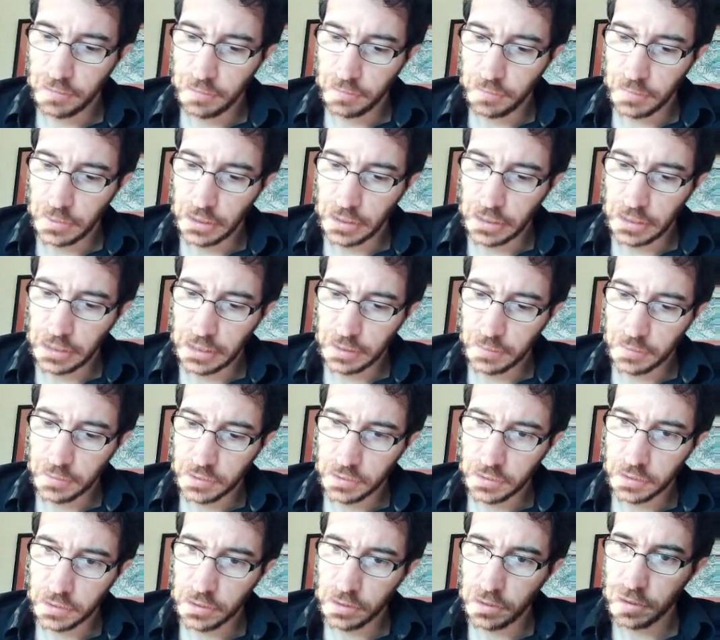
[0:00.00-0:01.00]

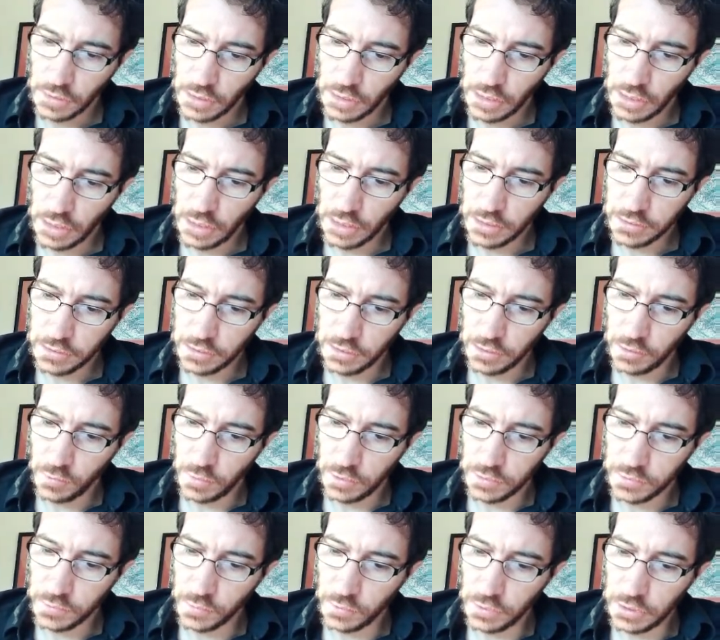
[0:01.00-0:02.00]
becomes x
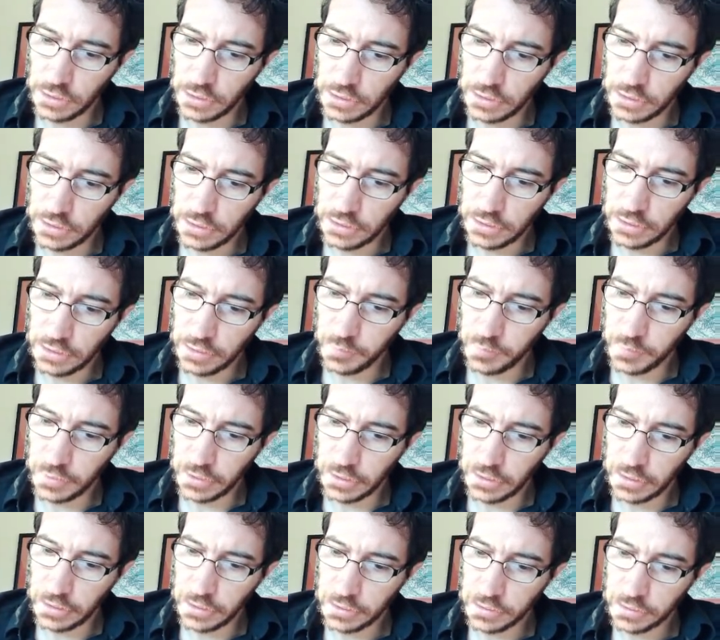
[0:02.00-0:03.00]
equals y
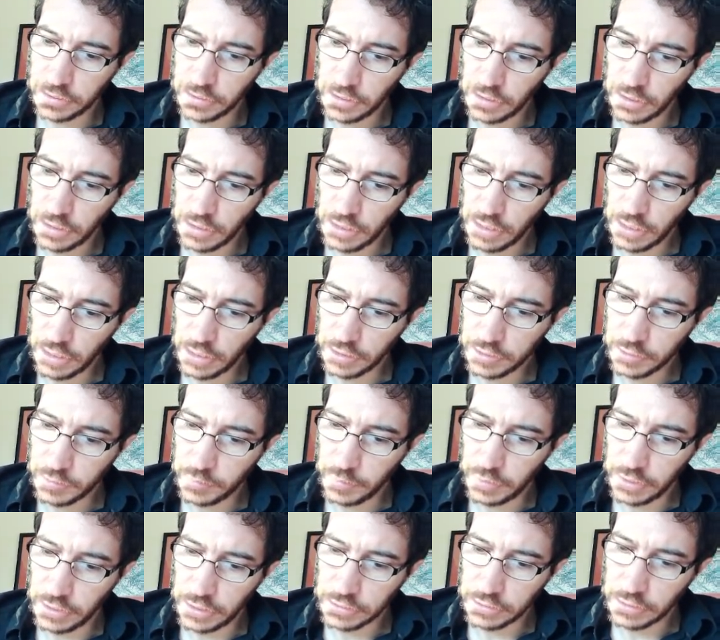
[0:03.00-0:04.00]
implies x
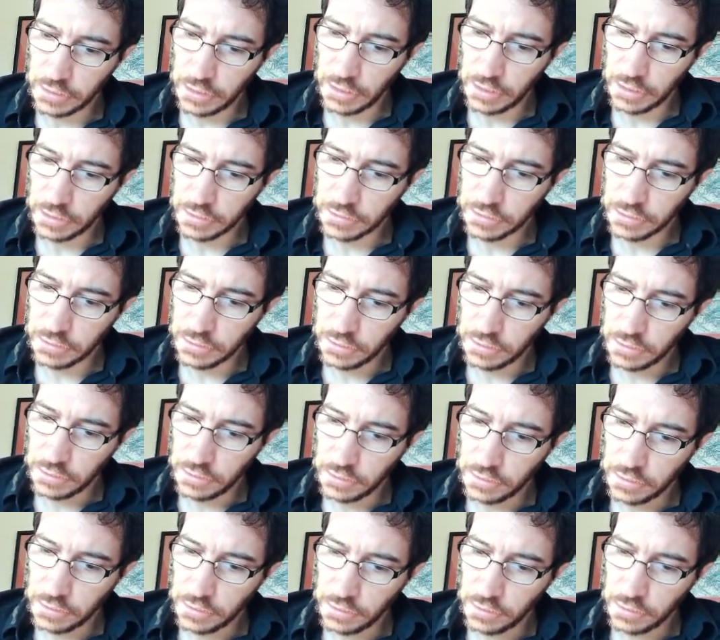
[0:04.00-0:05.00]
plus x
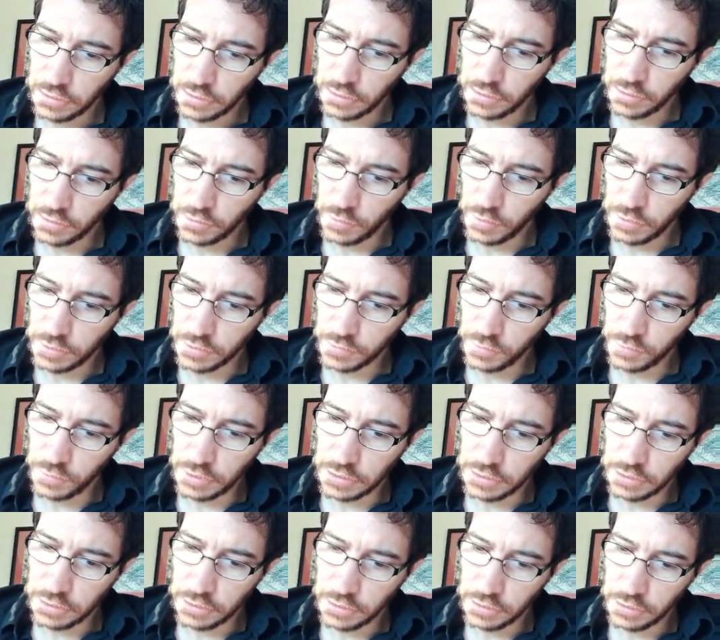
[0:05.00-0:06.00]
equals
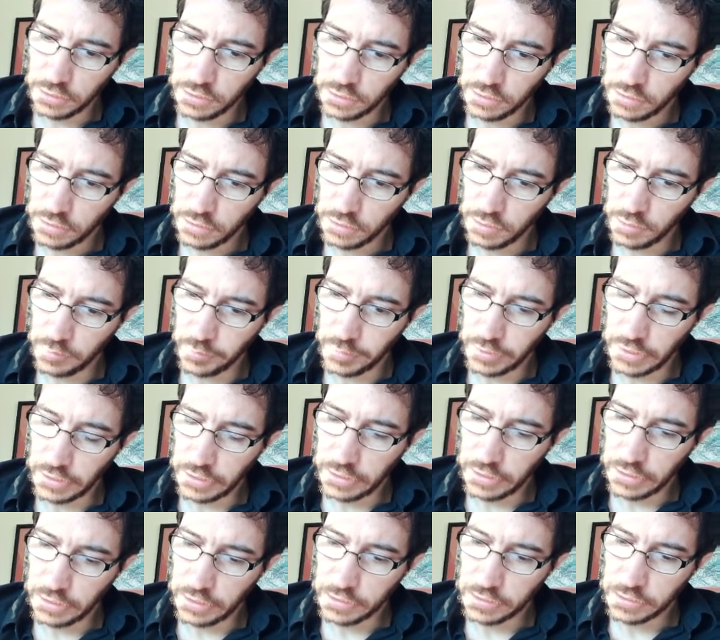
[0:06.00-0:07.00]
1
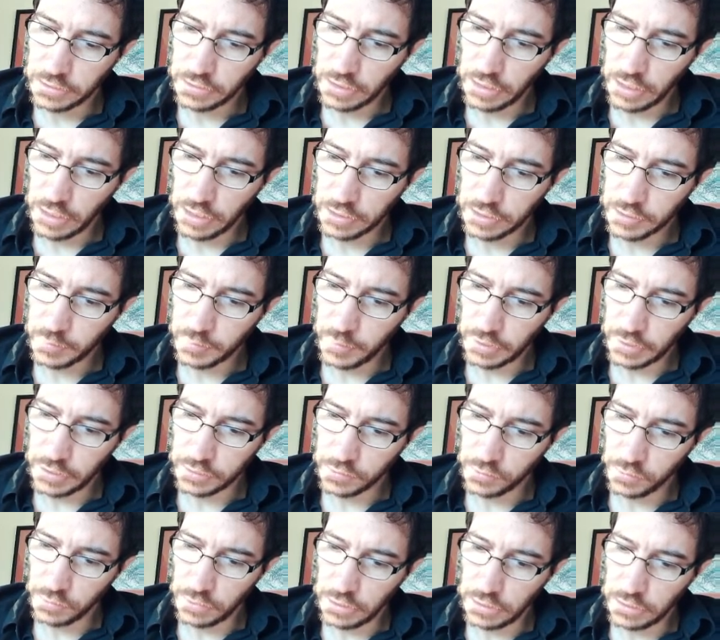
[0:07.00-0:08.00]
implies x
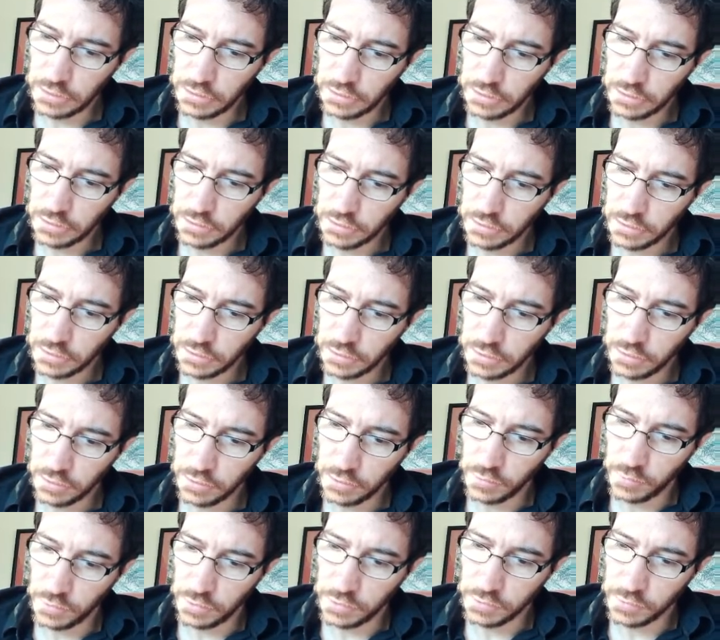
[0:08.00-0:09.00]
plus y
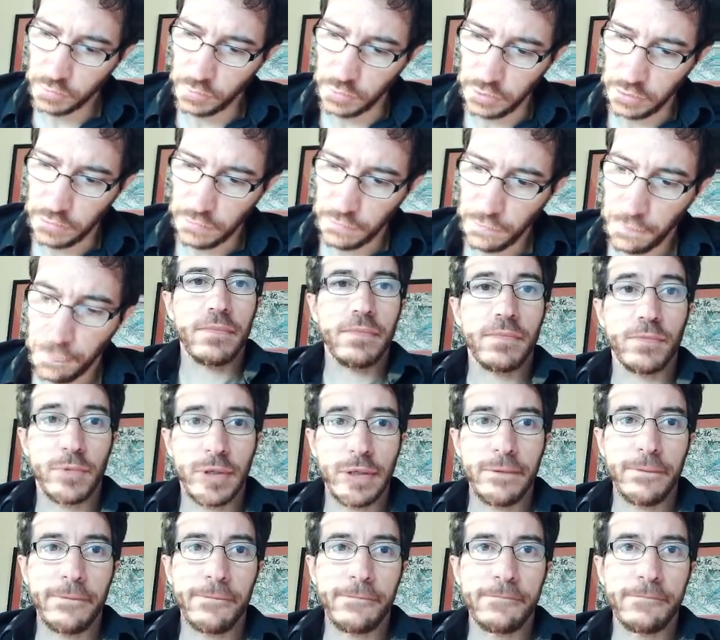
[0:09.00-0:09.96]
equals 1, right?